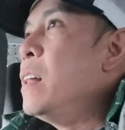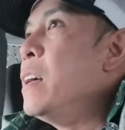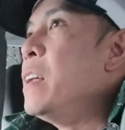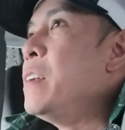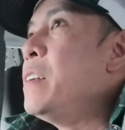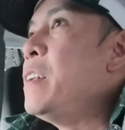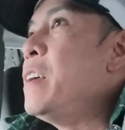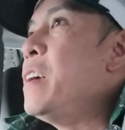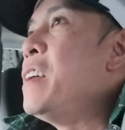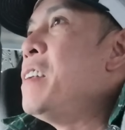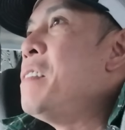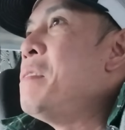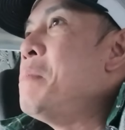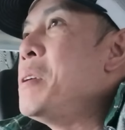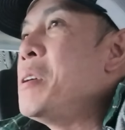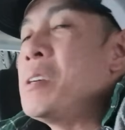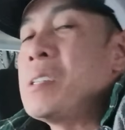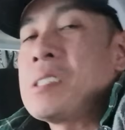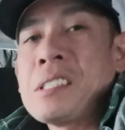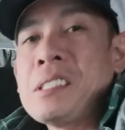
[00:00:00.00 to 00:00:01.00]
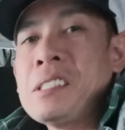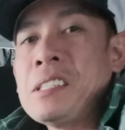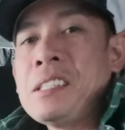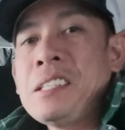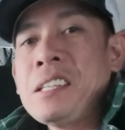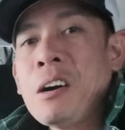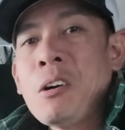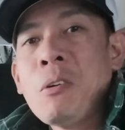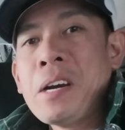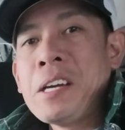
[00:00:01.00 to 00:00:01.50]
And then, because
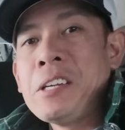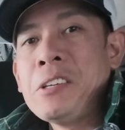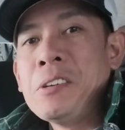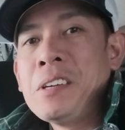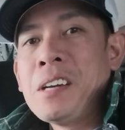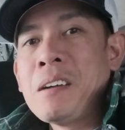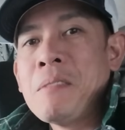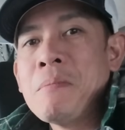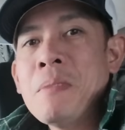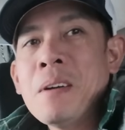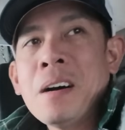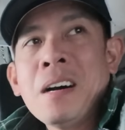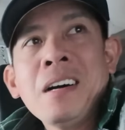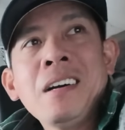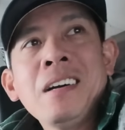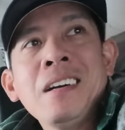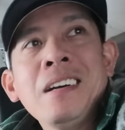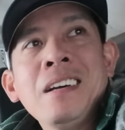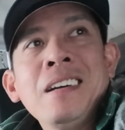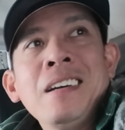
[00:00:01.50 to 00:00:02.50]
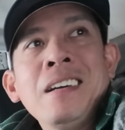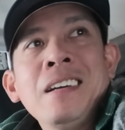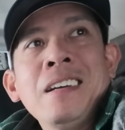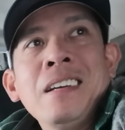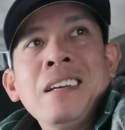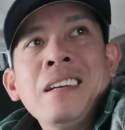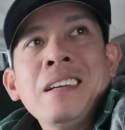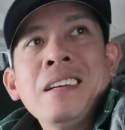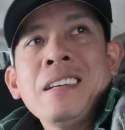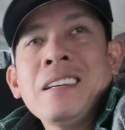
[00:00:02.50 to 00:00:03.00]
now I don't have,
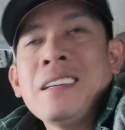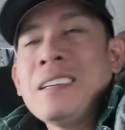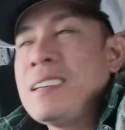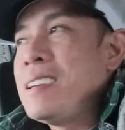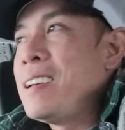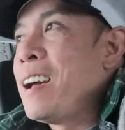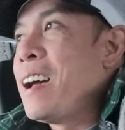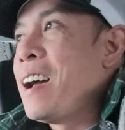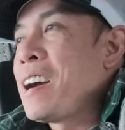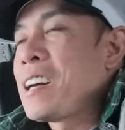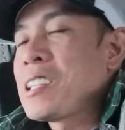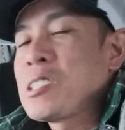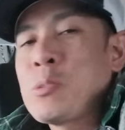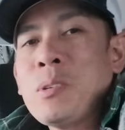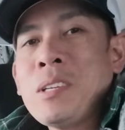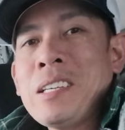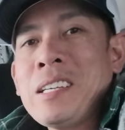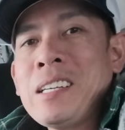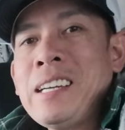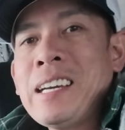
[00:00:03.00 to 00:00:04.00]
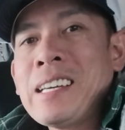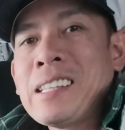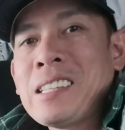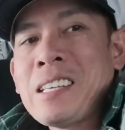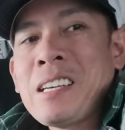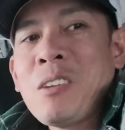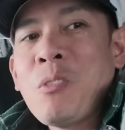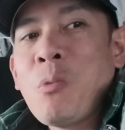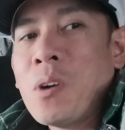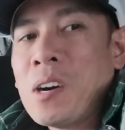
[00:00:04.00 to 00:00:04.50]
actually
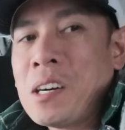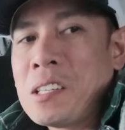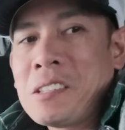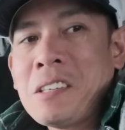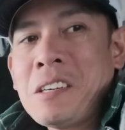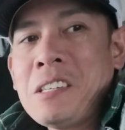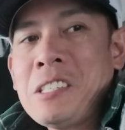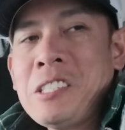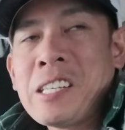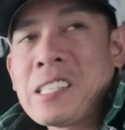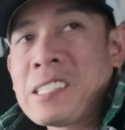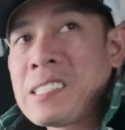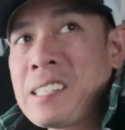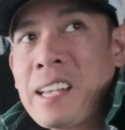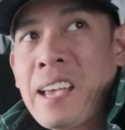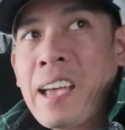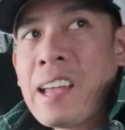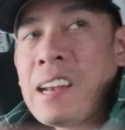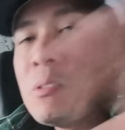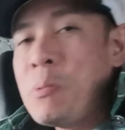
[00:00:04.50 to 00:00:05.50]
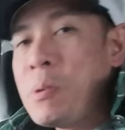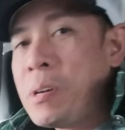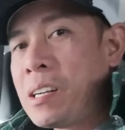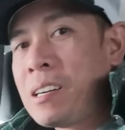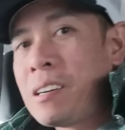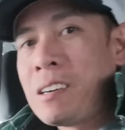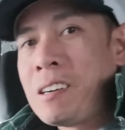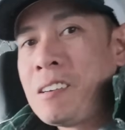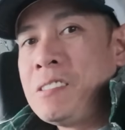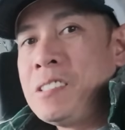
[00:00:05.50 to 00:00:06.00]
getting water just anywhere
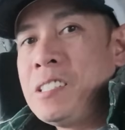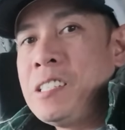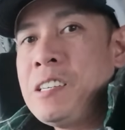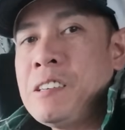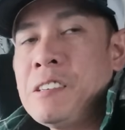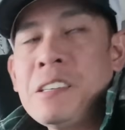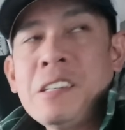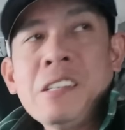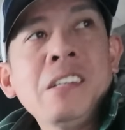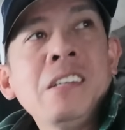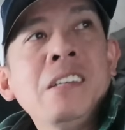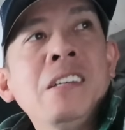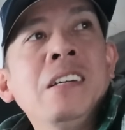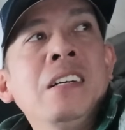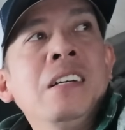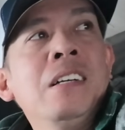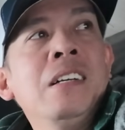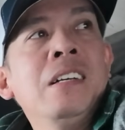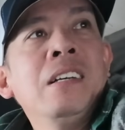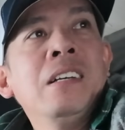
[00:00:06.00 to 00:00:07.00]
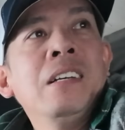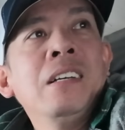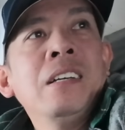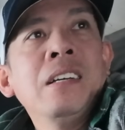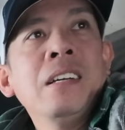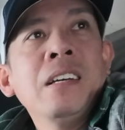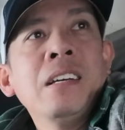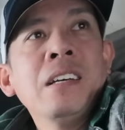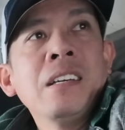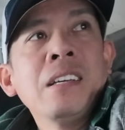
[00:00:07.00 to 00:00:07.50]
around here.
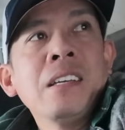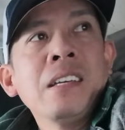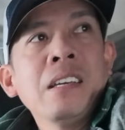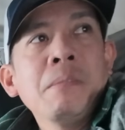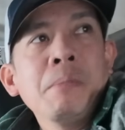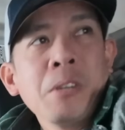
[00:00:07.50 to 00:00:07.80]
Yeah,